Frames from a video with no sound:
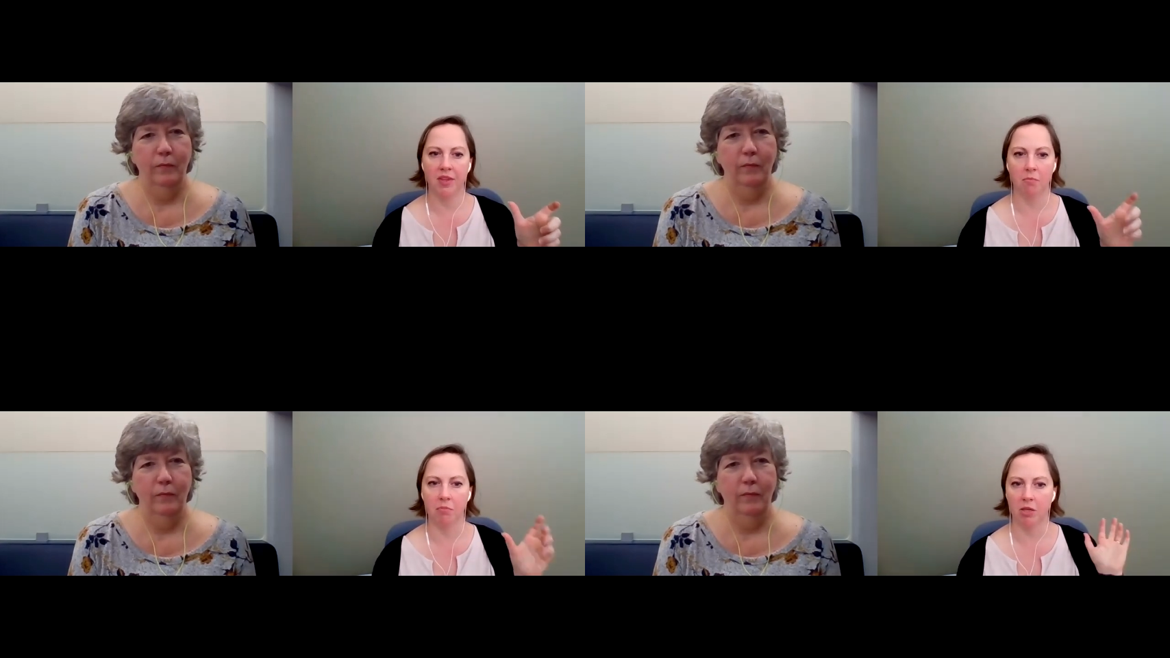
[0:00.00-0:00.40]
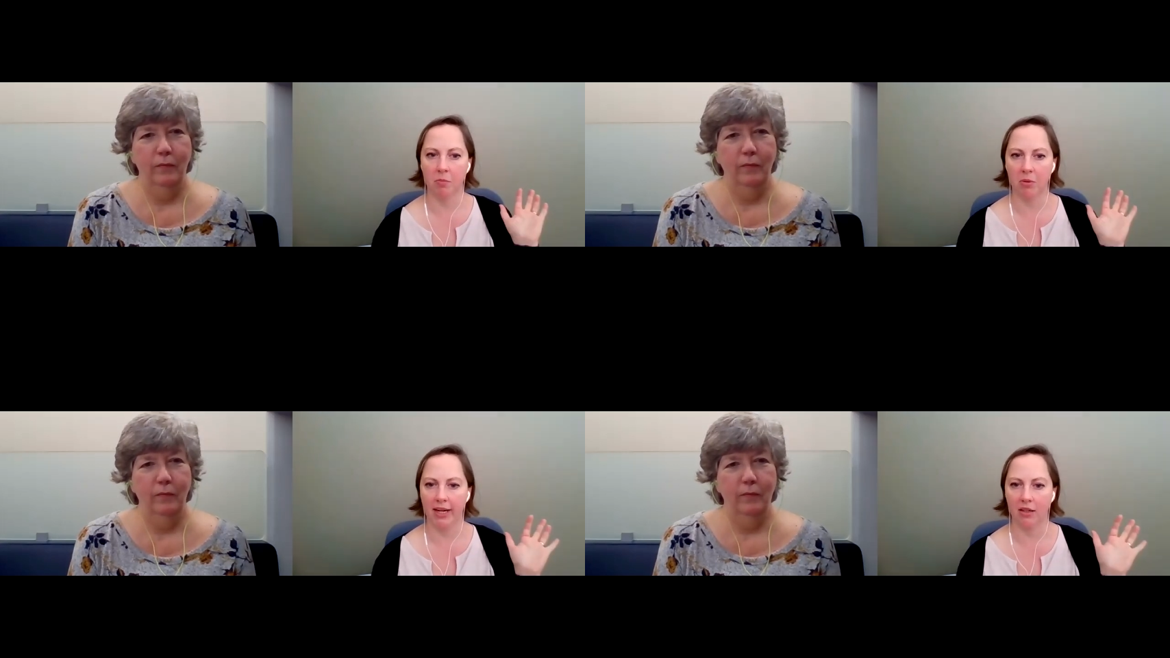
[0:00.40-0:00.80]
Speaker 1: a
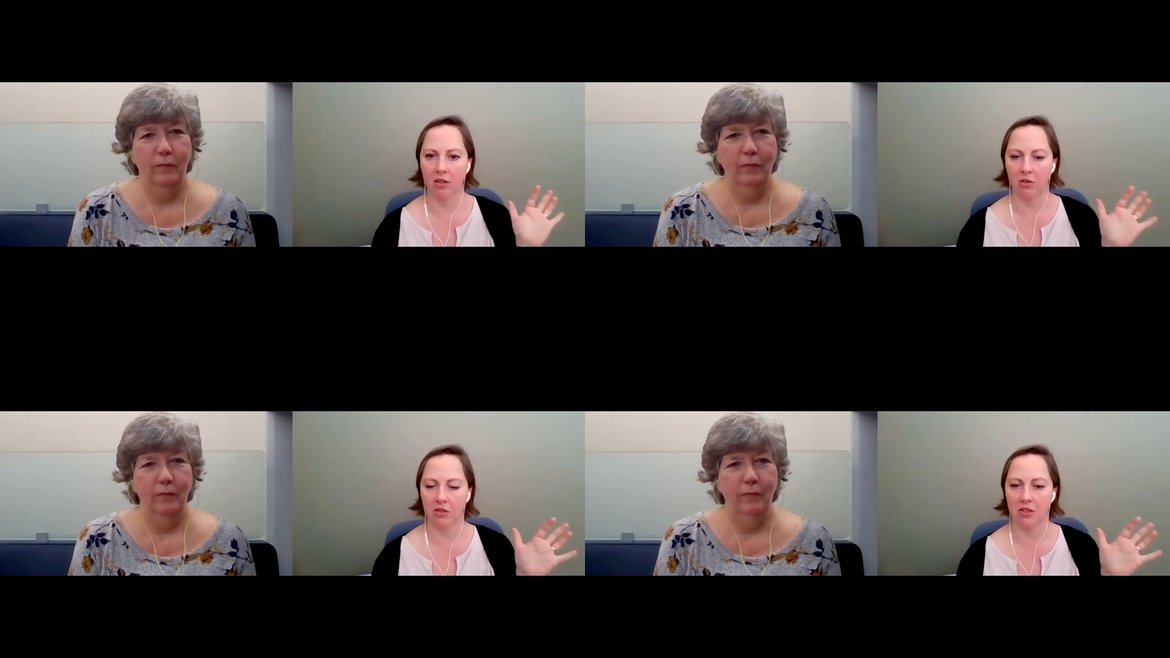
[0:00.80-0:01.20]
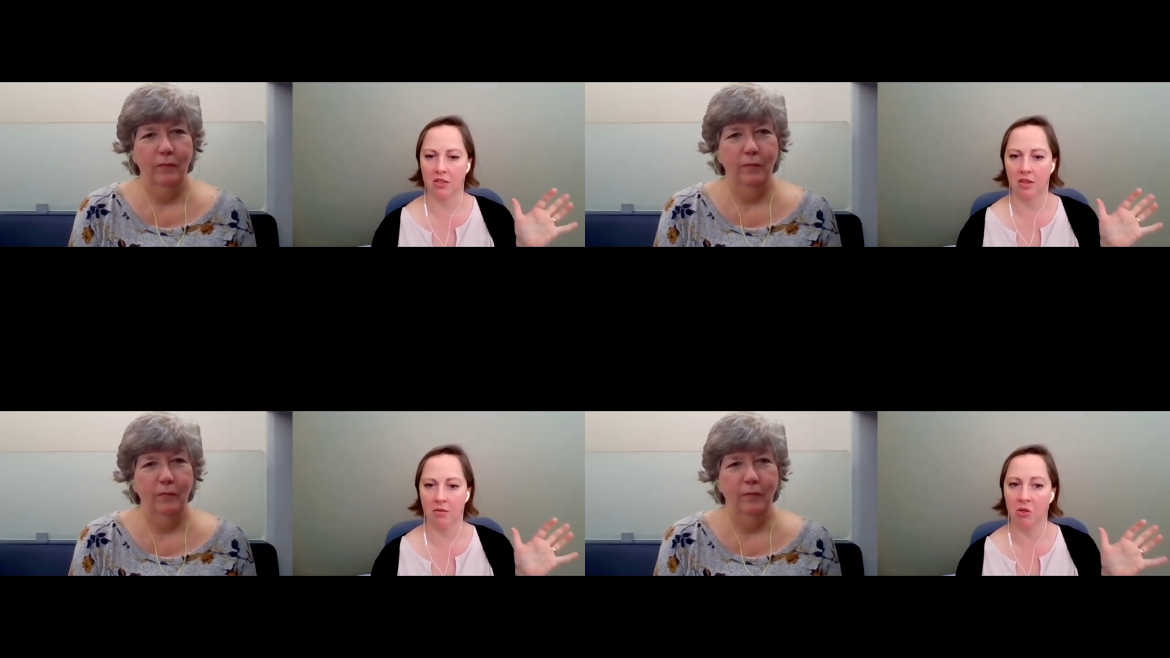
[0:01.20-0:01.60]
book break goes
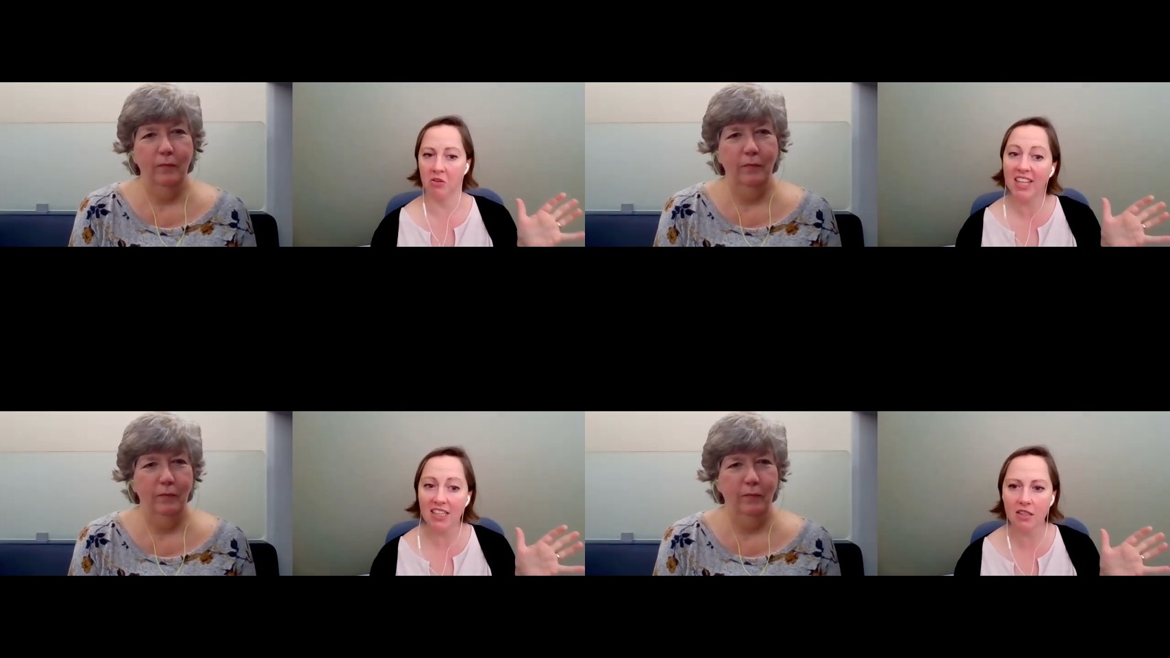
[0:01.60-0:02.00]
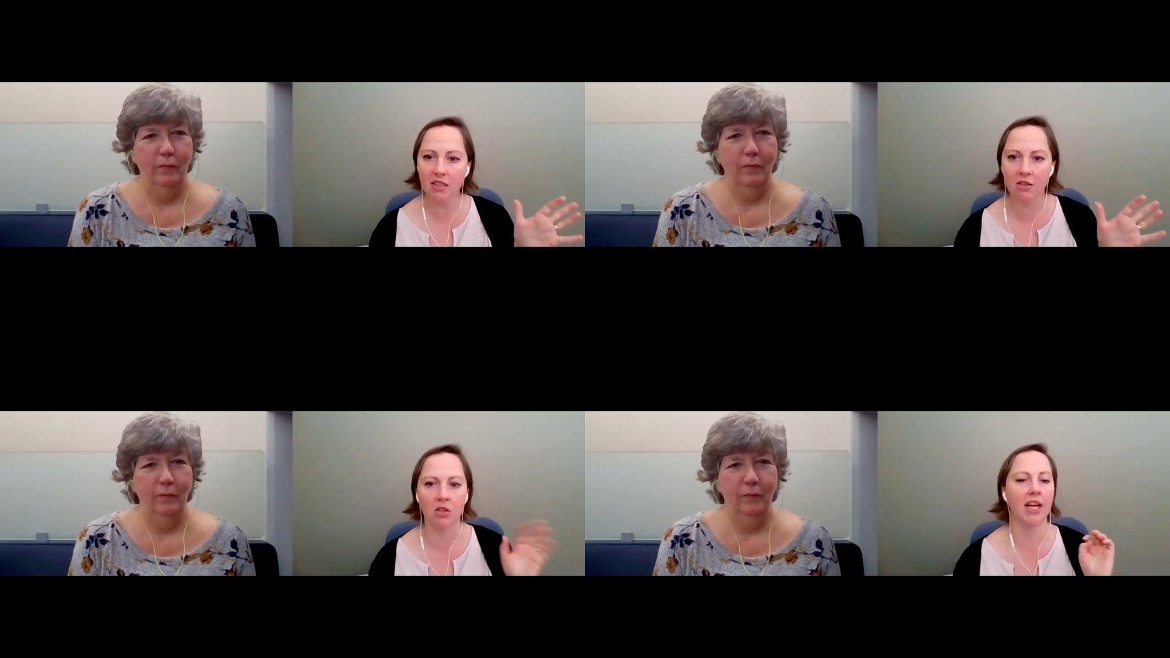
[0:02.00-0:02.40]
to the
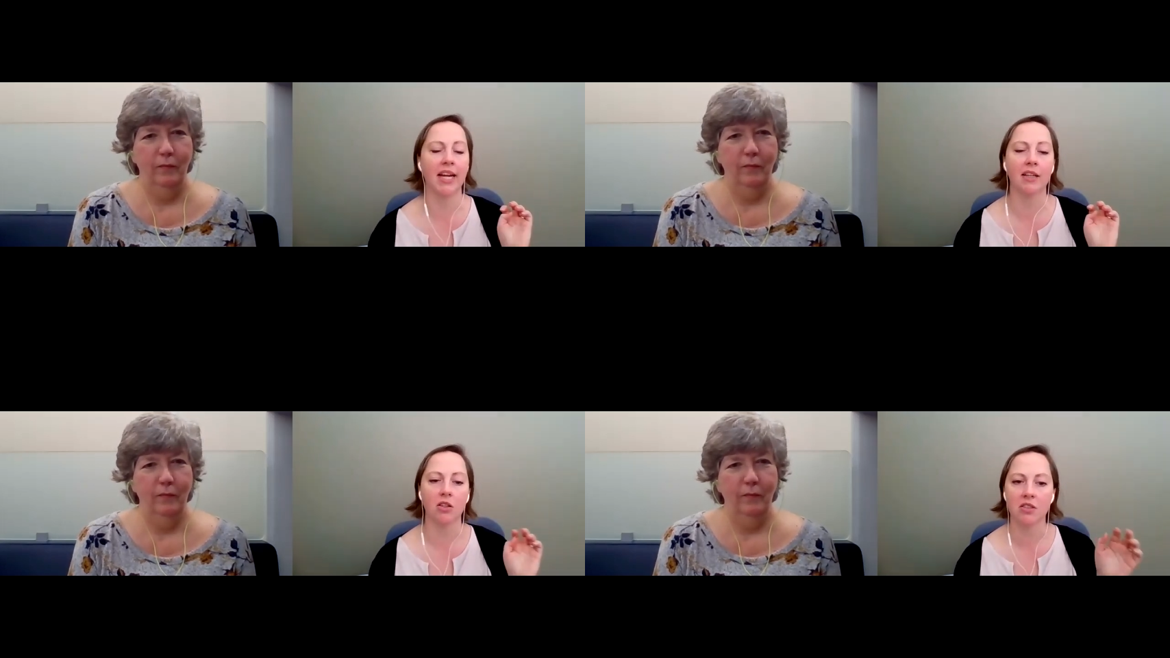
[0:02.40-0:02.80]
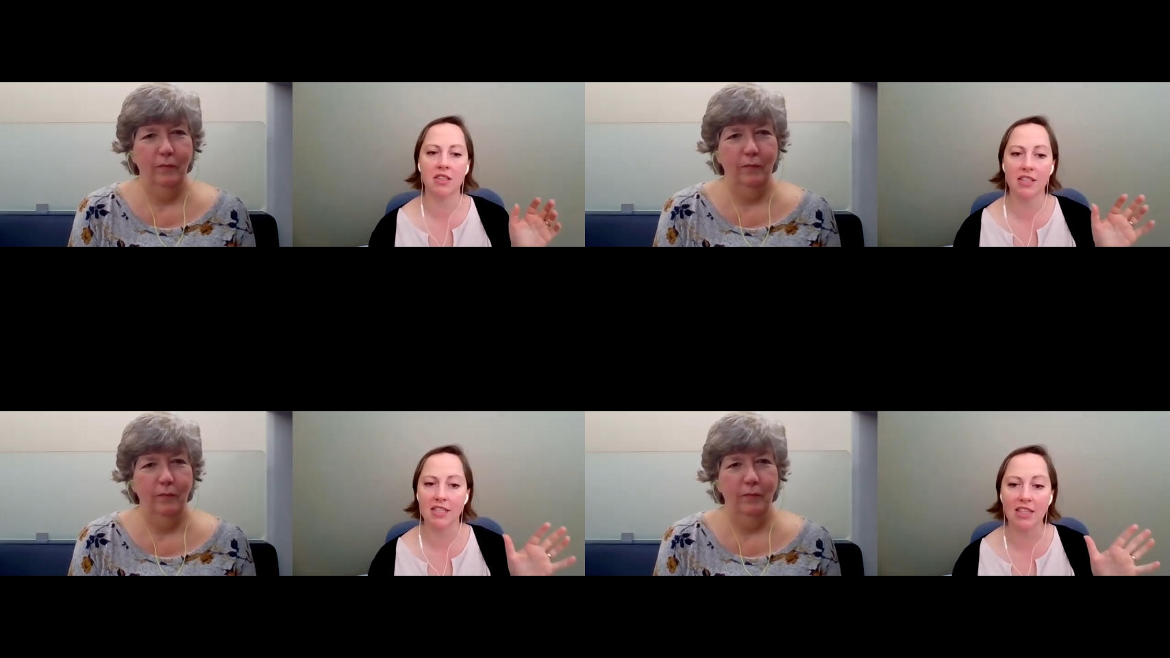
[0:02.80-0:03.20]
movies or like
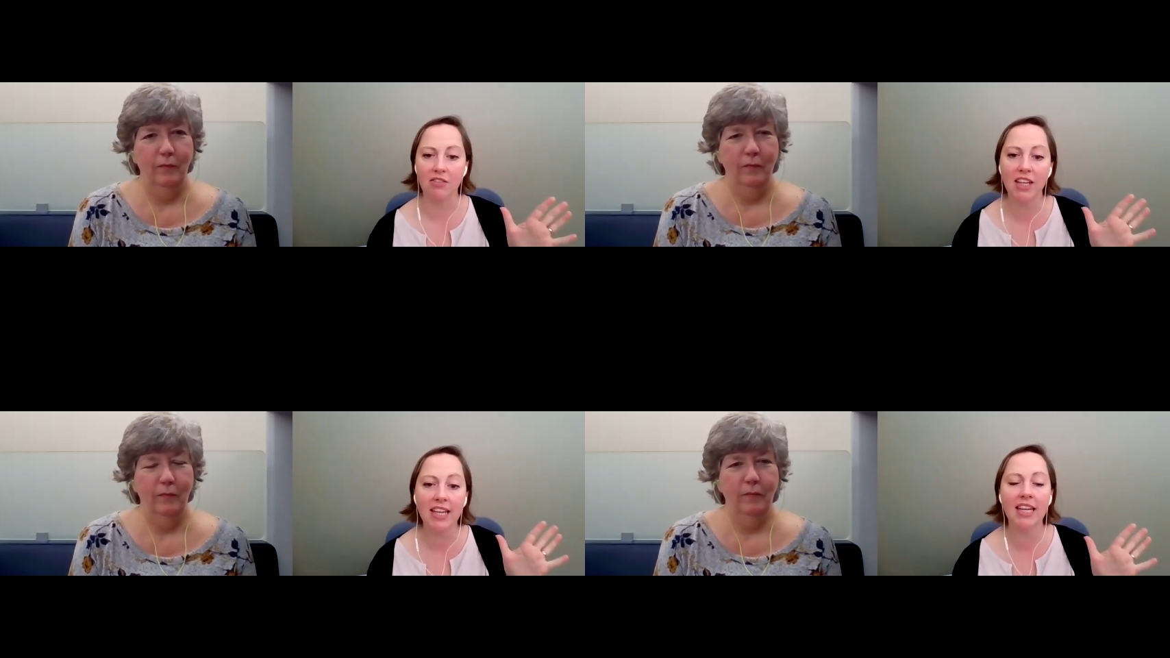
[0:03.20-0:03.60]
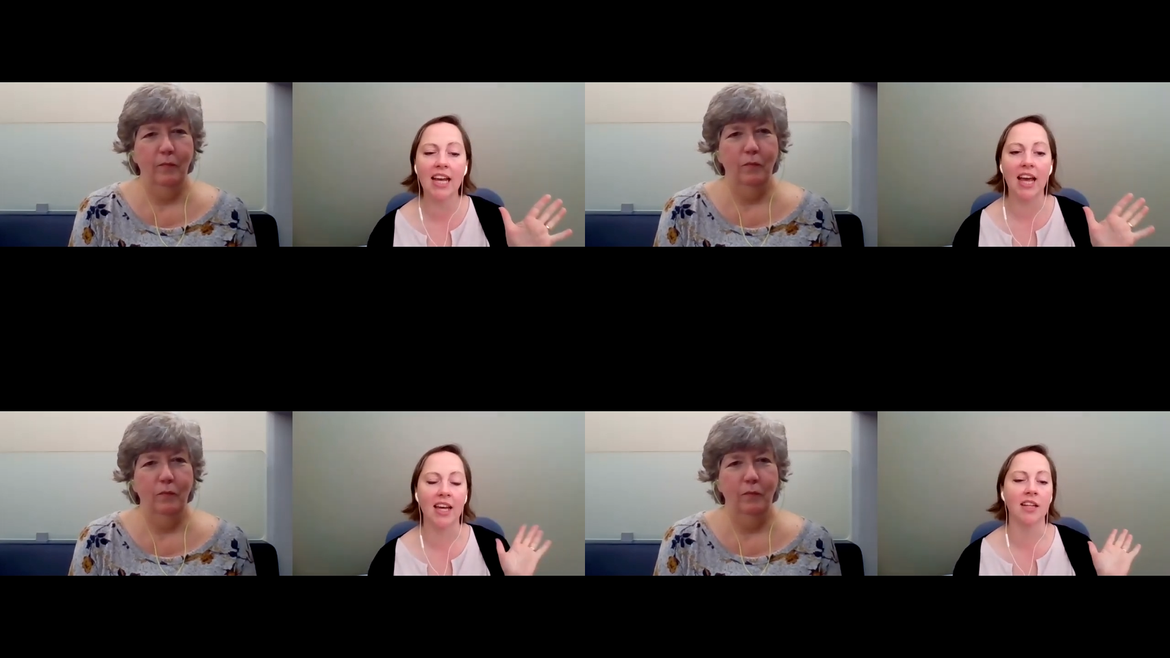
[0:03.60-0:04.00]
goes to
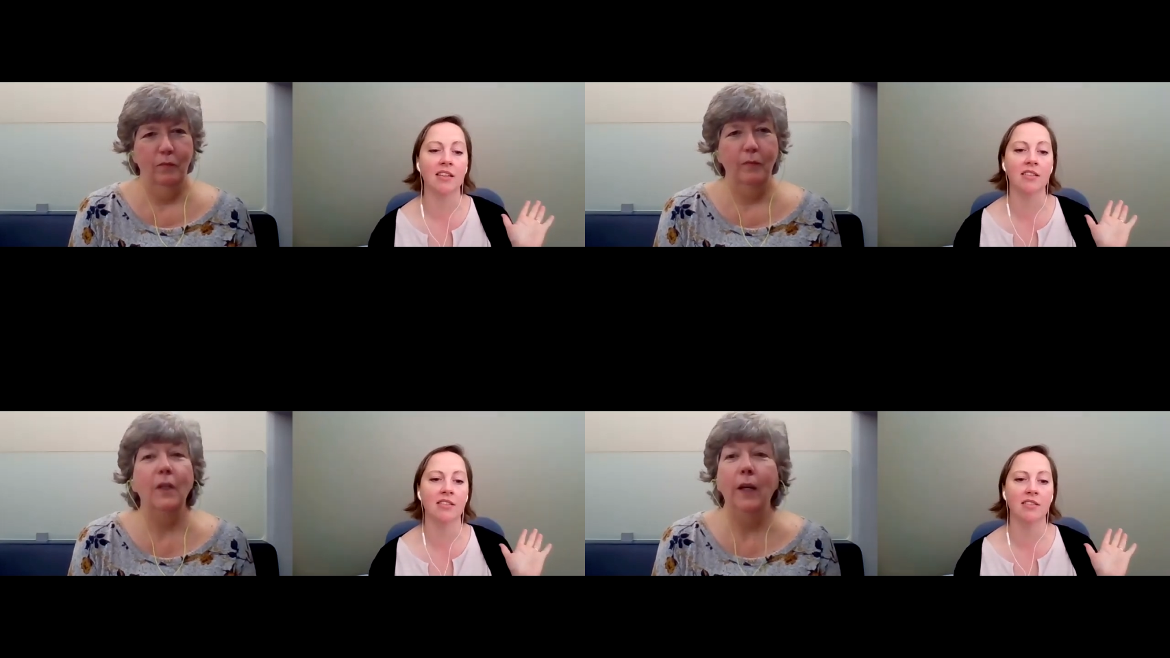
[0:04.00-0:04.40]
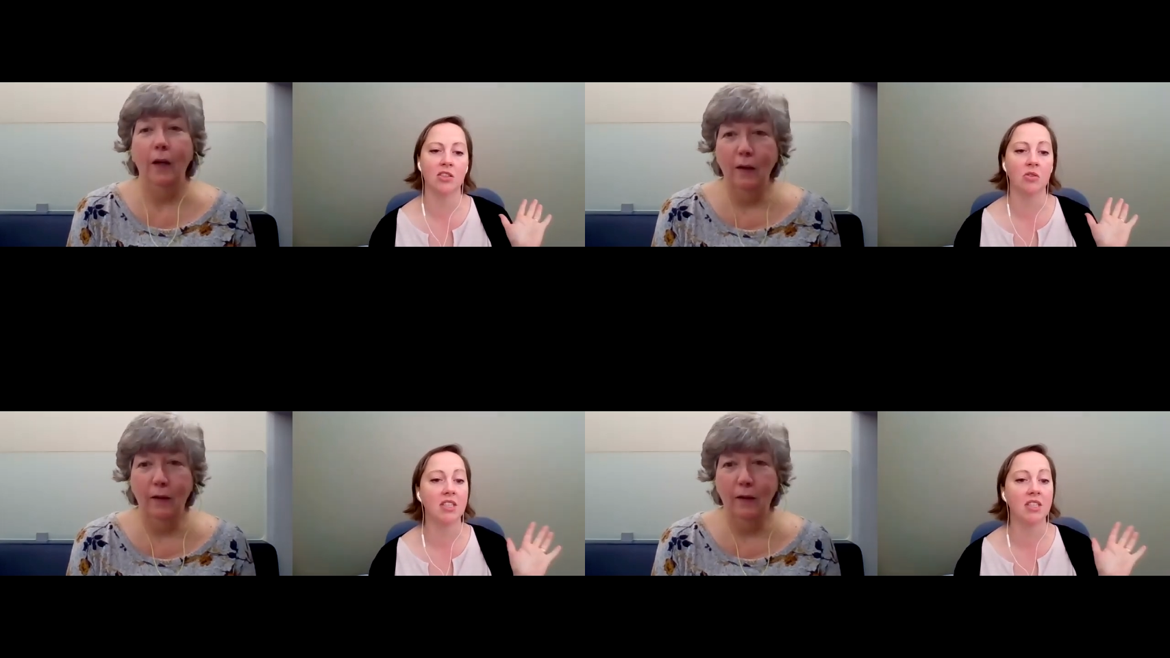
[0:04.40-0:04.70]
TV and yeah.